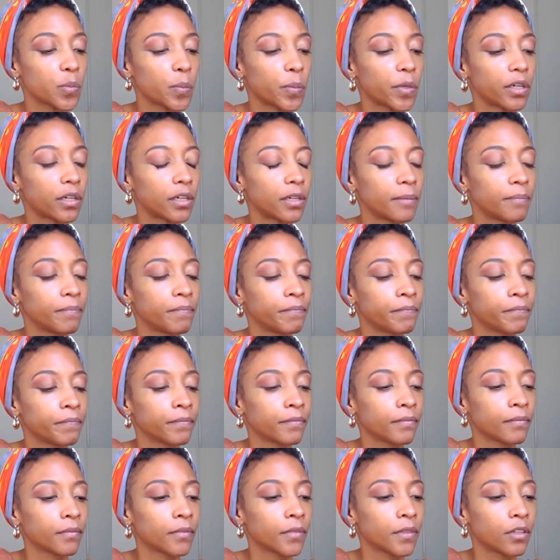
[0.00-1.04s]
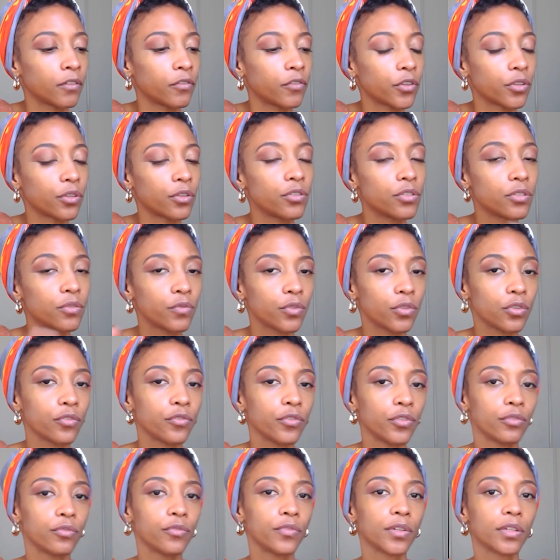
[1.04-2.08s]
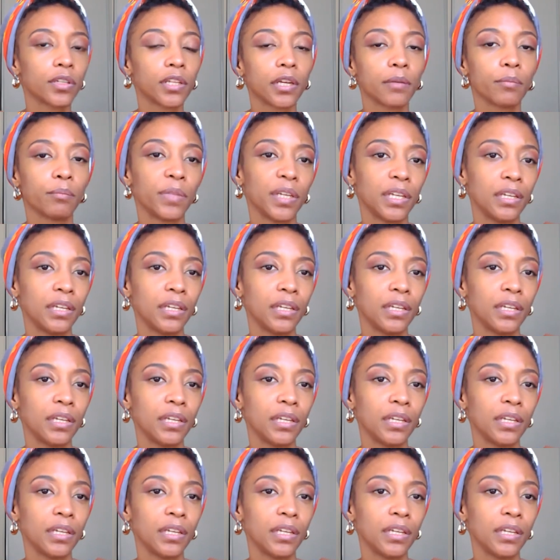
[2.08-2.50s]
But for those of you, if you feel like